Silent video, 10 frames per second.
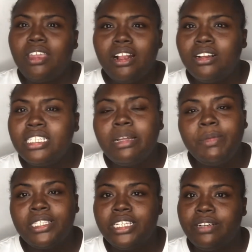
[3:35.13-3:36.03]

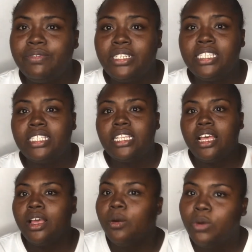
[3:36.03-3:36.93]
customer service
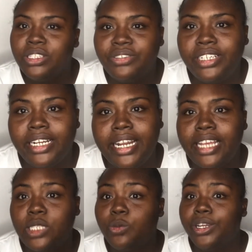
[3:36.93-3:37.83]
was really
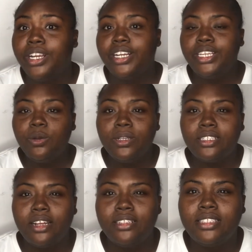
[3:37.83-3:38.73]
nice where he was
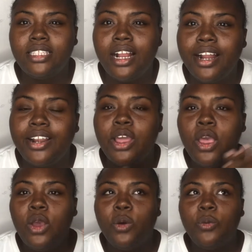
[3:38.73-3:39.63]
concerned.
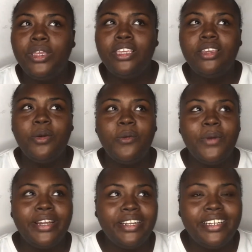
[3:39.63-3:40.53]
We
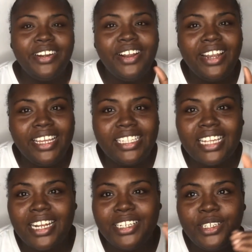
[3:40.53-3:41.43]
went there late
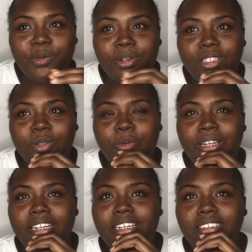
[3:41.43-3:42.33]
and he was
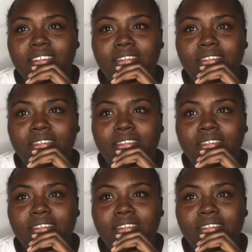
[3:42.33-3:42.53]
willing,